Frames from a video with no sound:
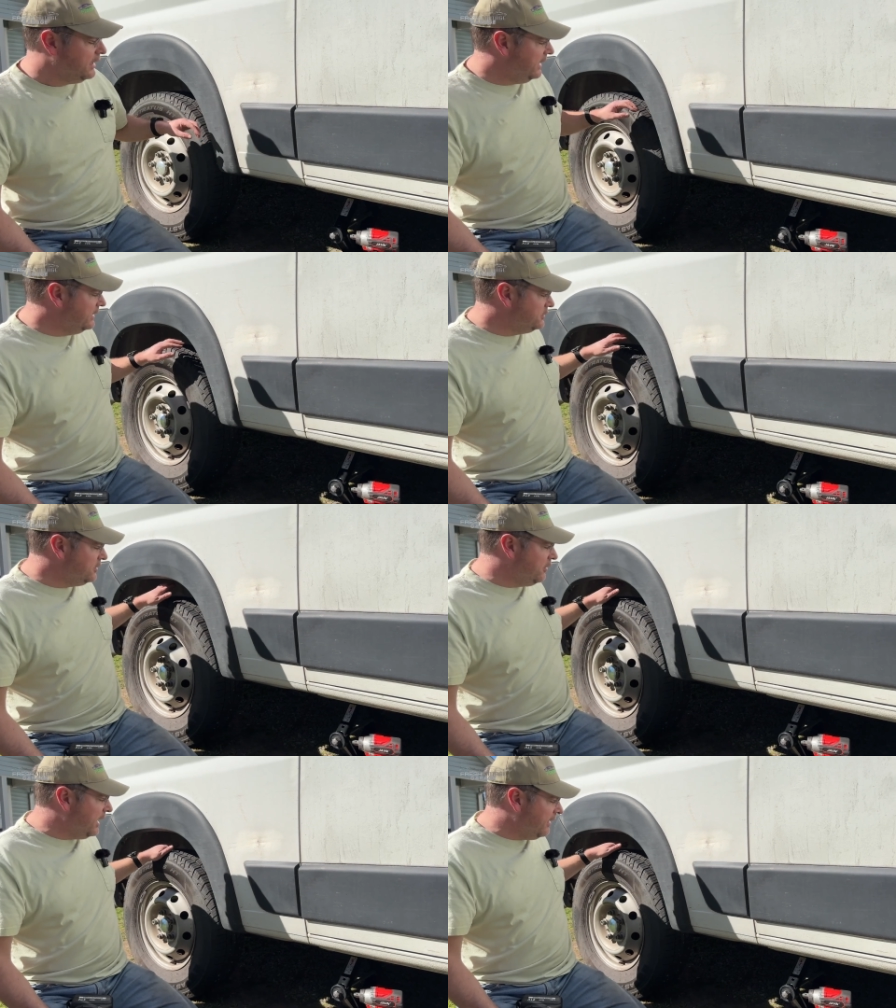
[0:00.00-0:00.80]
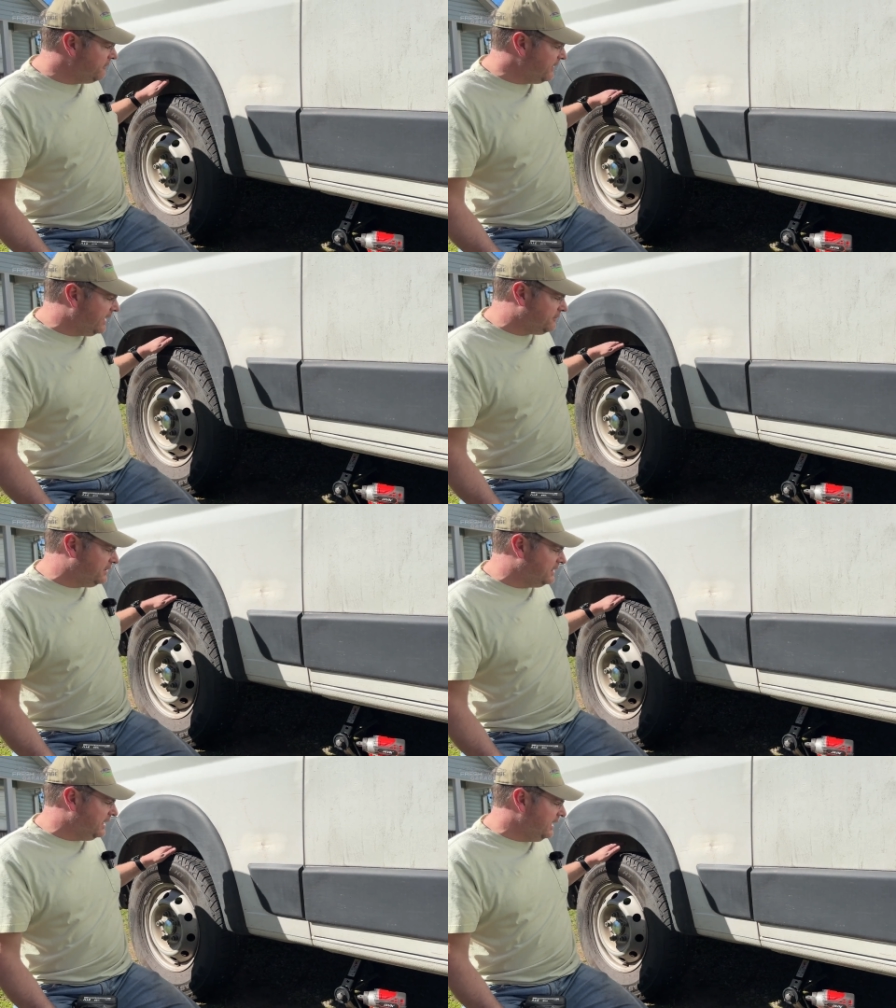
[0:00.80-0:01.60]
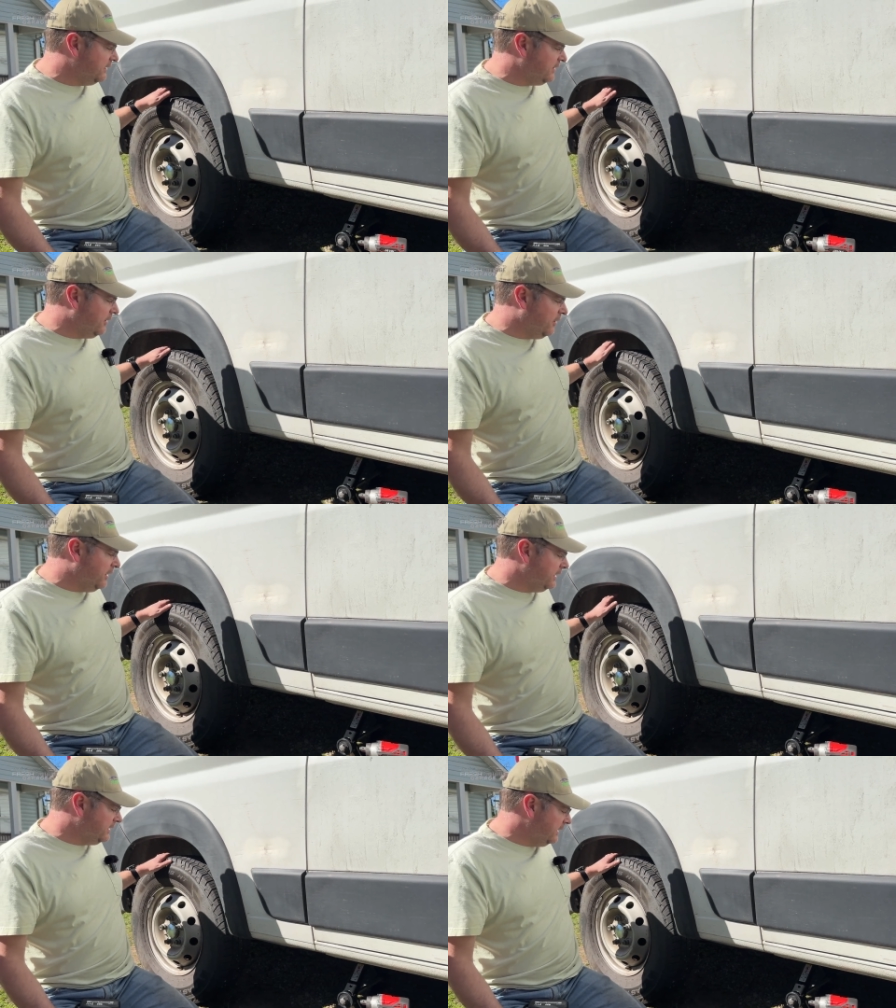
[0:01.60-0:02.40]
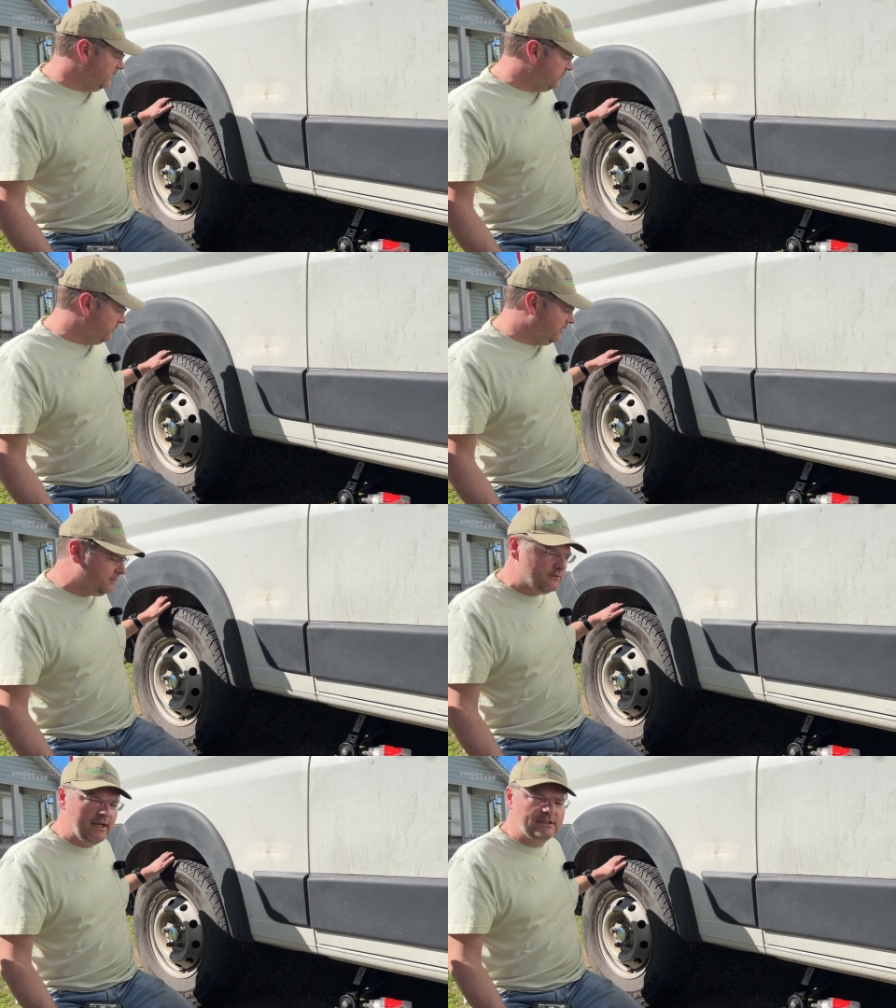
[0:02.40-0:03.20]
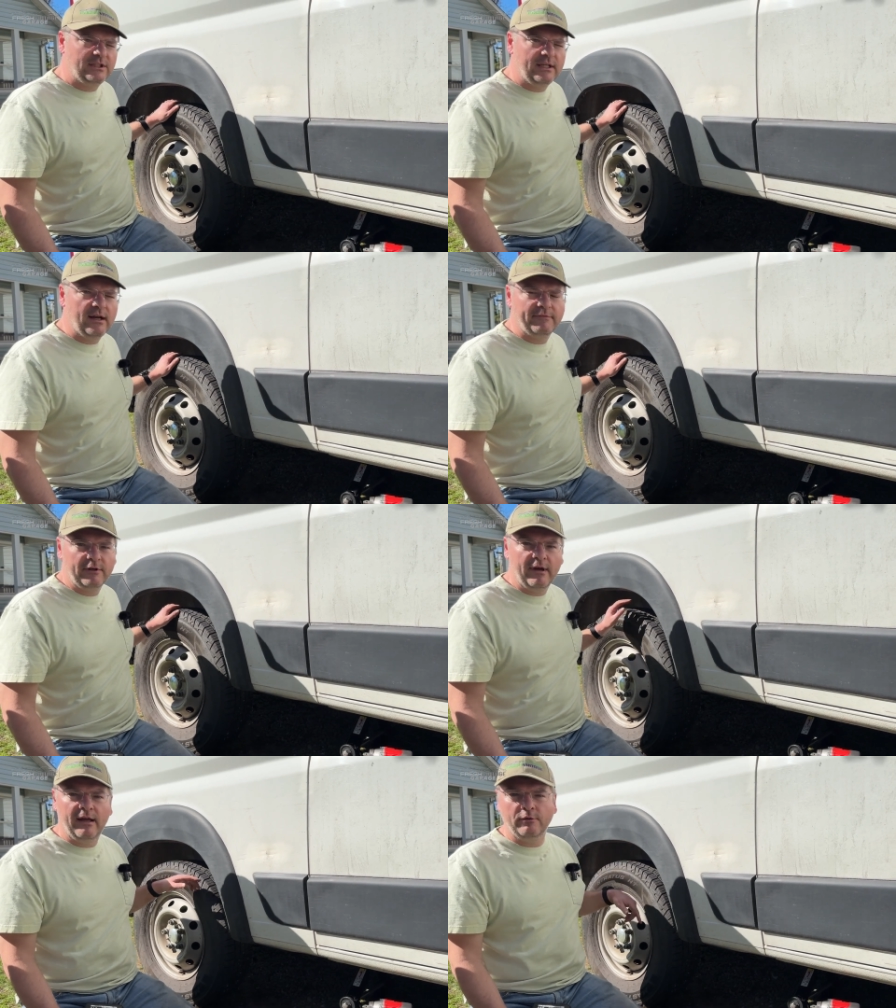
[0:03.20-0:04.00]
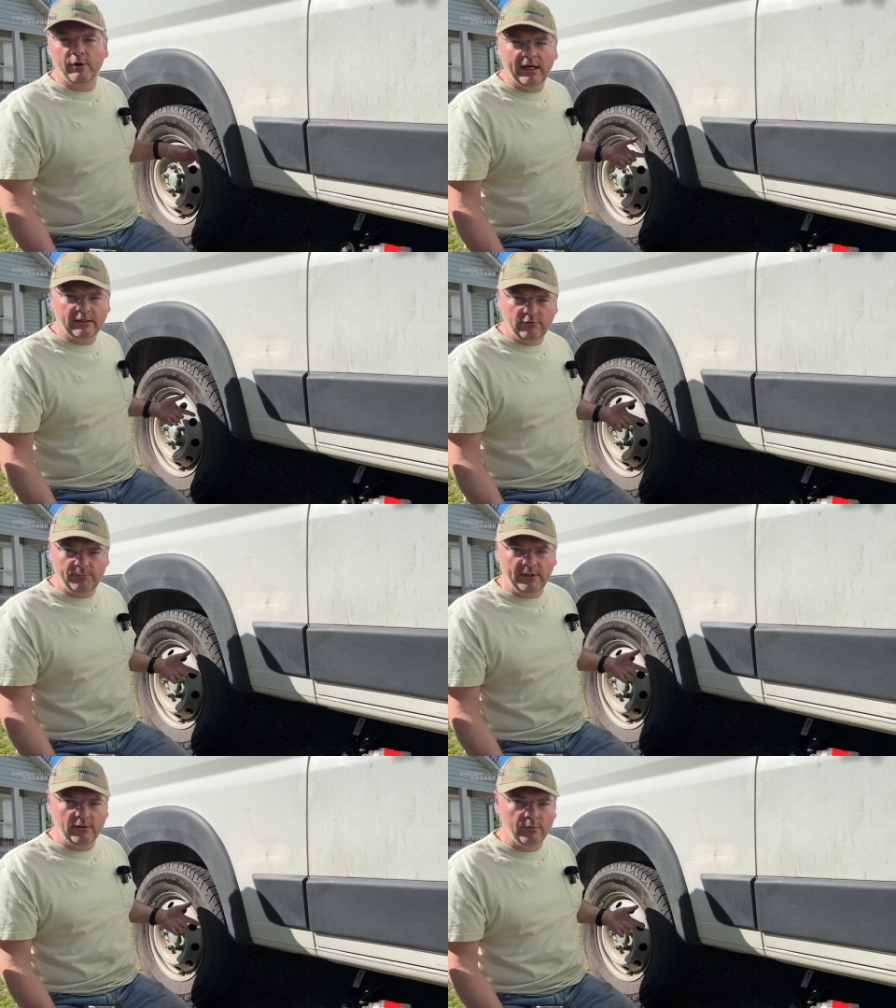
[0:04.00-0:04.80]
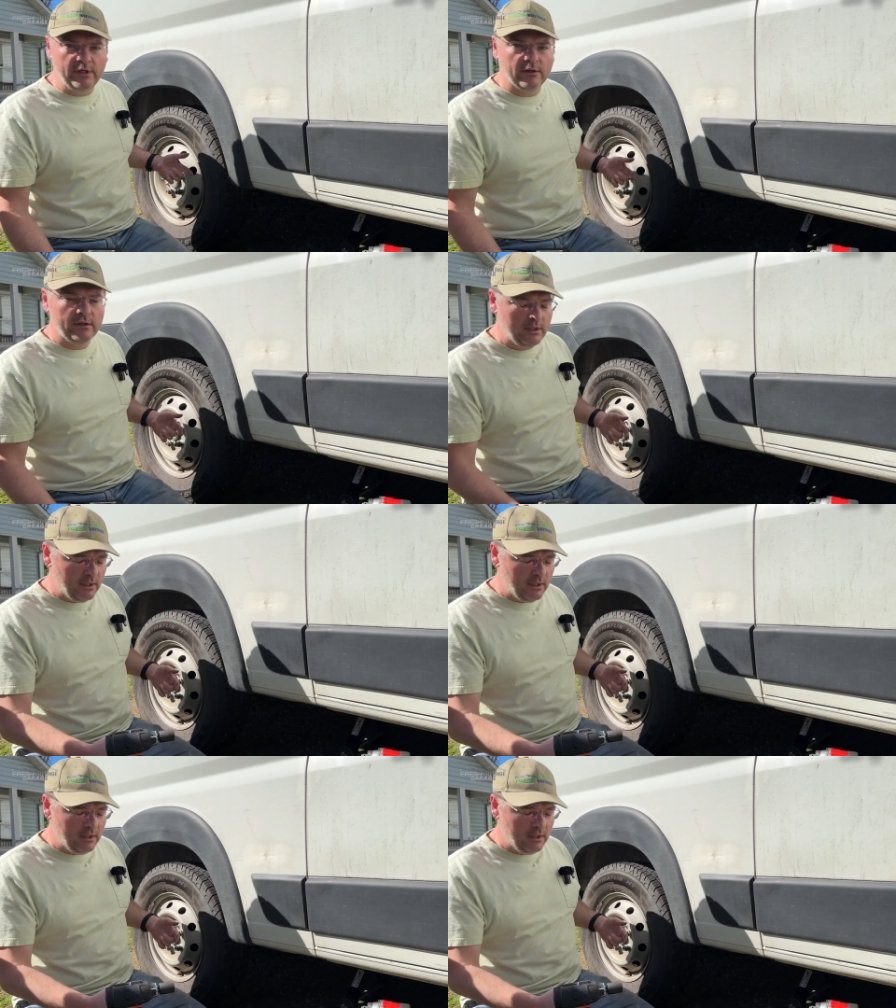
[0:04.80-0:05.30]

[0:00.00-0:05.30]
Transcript: and show how fast it takes, how long it takes for this to actually get off the ground where I can spin the wheel.